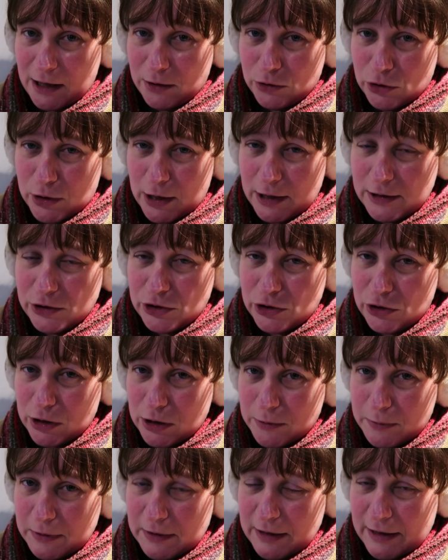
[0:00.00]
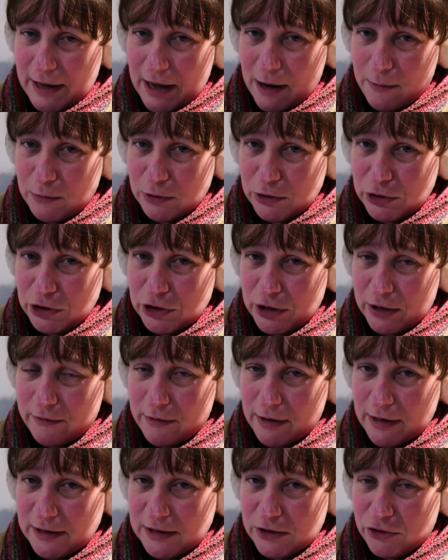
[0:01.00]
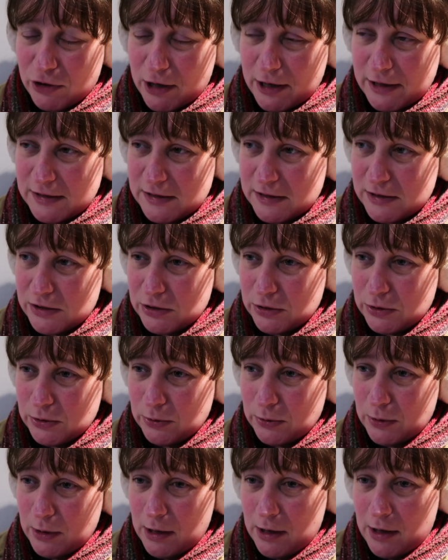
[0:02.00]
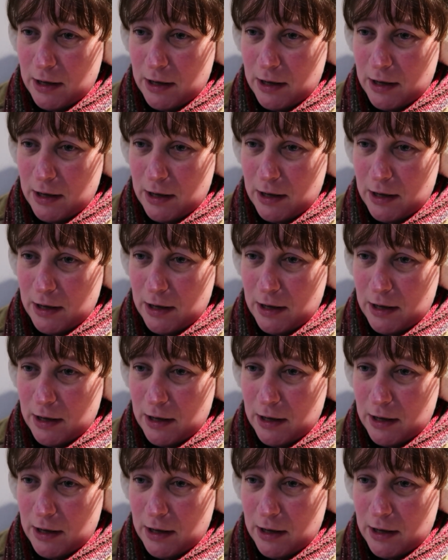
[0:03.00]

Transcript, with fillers: I'll try and show you but the camera generally tries to